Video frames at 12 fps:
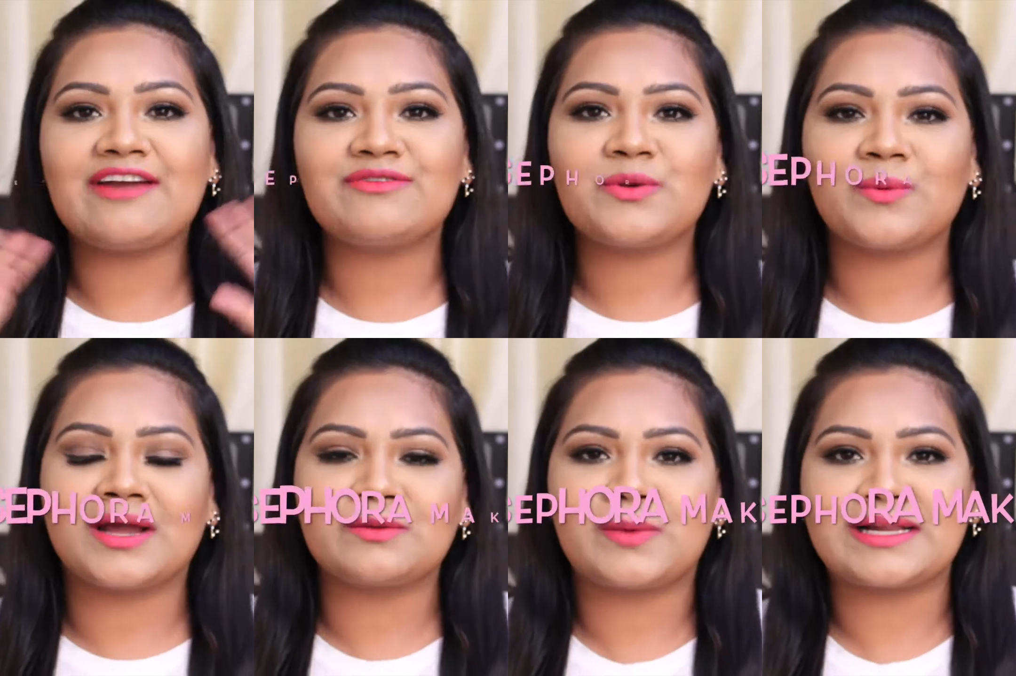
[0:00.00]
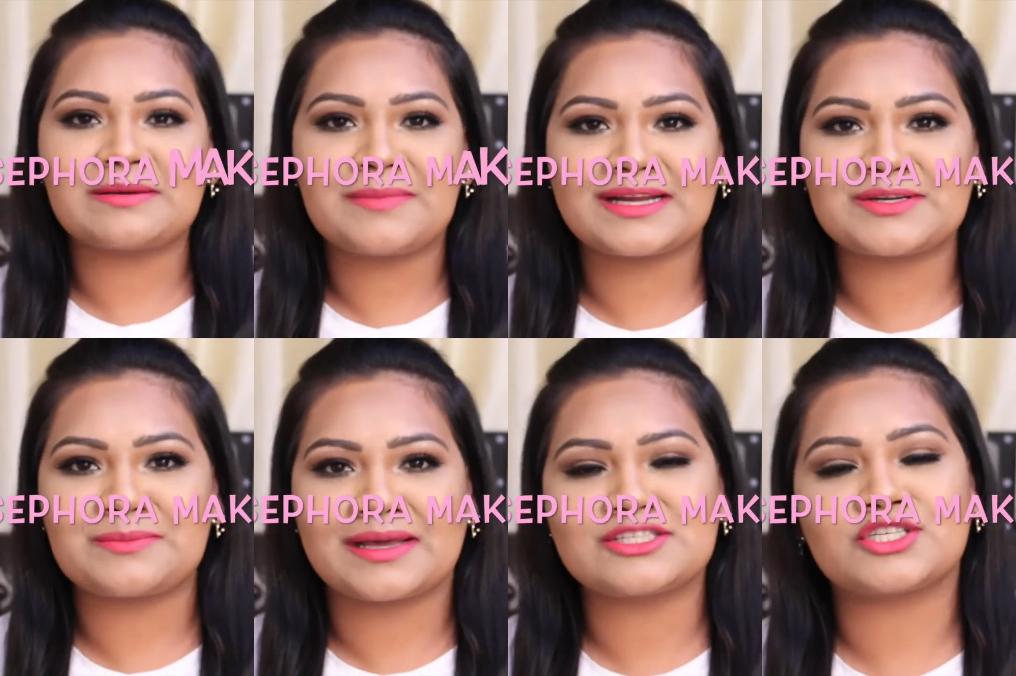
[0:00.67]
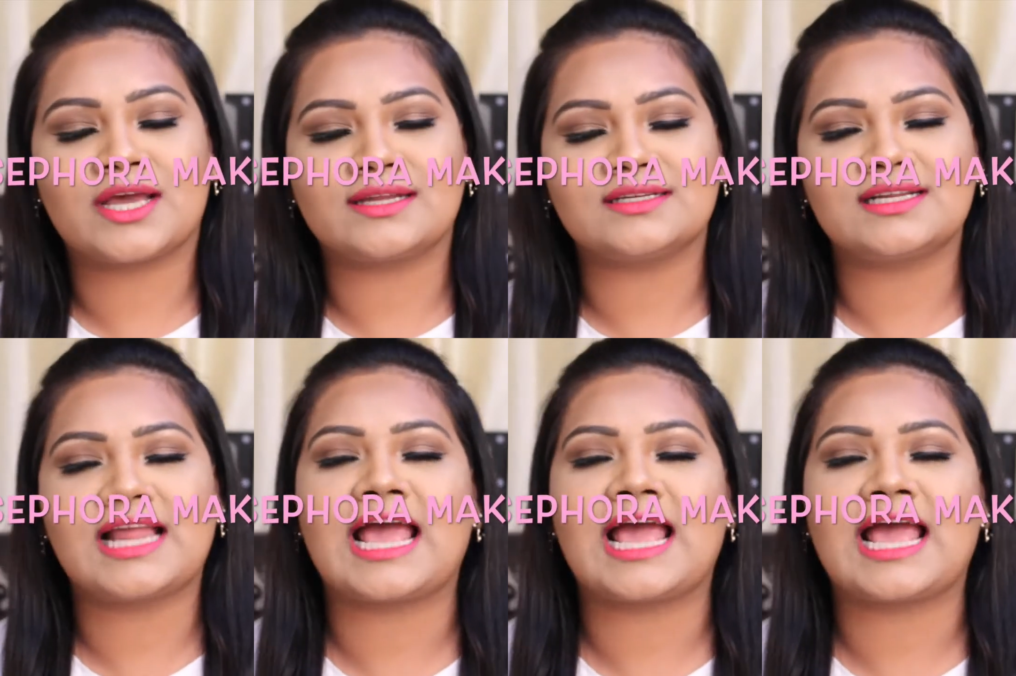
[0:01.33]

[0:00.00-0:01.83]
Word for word: Hi everyone, welcome back to my channel.